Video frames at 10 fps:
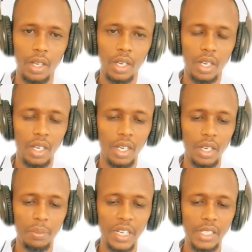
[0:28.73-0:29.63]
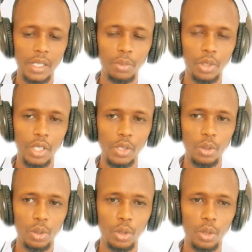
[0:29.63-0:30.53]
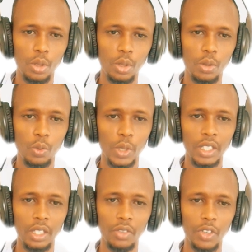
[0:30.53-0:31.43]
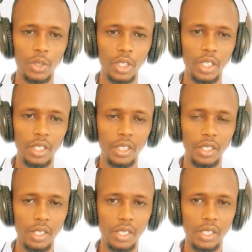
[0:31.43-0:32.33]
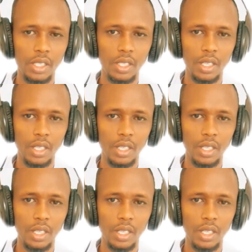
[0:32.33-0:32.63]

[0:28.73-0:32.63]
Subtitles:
my assumption is you know what inventory is.